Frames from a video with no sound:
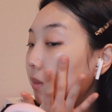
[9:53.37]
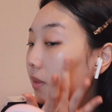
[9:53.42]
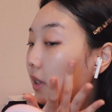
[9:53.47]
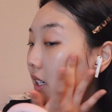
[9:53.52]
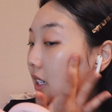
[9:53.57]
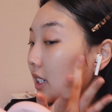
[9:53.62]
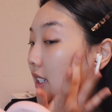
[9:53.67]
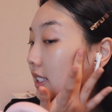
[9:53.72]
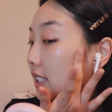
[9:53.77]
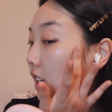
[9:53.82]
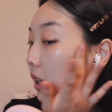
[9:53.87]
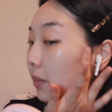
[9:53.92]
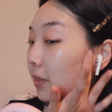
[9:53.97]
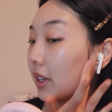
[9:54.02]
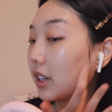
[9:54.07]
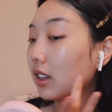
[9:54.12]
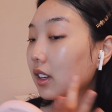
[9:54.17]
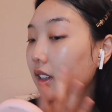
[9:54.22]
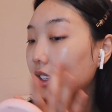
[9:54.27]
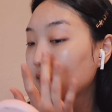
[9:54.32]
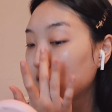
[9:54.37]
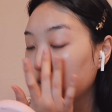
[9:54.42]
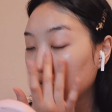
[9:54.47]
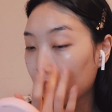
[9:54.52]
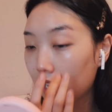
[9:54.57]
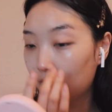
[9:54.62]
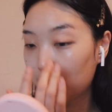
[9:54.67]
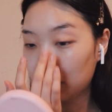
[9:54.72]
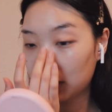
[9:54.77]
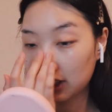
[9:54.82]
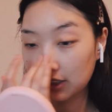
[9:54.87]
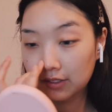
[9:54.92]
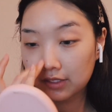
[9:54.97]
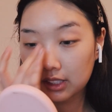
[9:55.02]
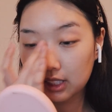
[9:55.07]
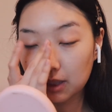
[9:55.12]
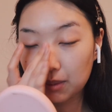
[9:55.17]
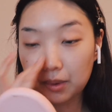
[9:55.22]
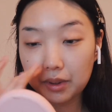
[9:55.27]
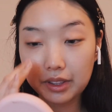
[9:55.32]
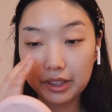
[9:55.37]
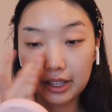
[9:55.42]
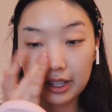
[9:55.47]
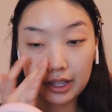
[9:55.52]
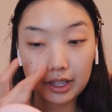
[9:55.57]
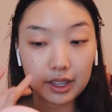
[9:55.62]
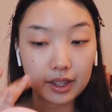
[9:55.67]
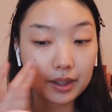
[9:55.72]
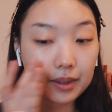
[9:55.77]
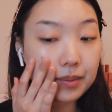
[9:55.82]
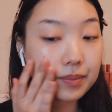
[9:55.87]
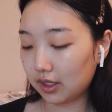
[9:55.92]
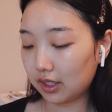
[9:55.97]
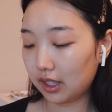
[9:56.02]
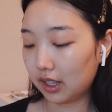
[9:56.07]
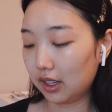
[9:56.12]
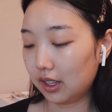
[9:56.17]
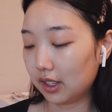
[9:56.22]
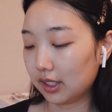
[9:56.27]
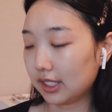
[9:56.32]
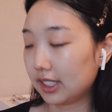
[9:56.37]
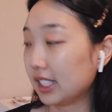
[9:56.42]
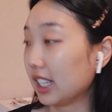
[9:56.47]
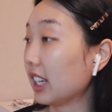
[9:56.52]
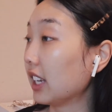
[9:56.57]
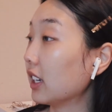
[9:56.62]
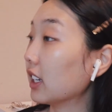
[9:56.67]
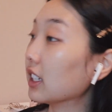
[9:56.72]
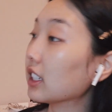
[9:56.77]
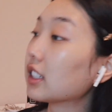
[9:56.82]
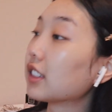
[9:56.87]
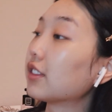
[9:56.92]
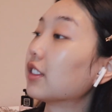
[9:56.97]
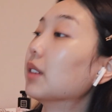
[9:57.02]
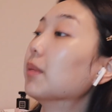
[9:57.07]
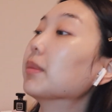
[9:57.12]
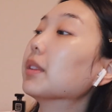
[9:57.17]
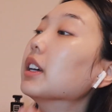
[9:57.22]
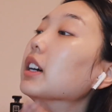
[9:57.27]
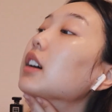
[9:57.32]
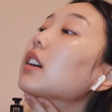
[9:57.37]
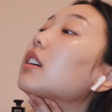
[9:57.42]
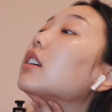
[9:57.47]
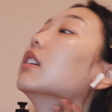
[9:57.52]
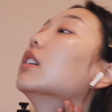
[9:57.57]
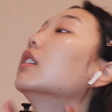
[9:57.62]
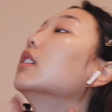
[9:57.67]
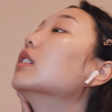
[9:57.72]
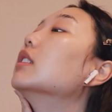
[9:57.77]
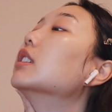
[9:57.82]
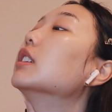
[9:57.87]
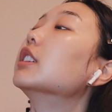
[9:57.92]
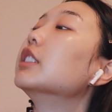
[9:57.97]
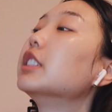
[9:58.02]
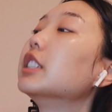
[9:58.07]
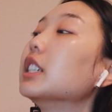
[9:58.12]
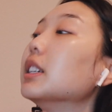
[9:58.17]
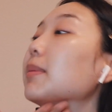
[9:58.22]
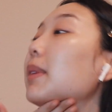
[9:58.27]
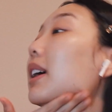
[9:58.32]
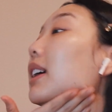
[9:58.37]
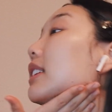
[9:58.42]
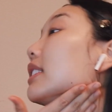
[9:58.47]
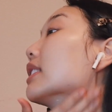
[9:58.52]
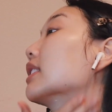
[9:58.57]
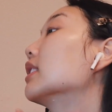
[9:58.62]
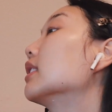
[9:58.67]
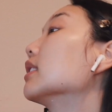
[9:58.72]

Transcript: But it is helping to get rid of some of the stickiness from the sheet mask.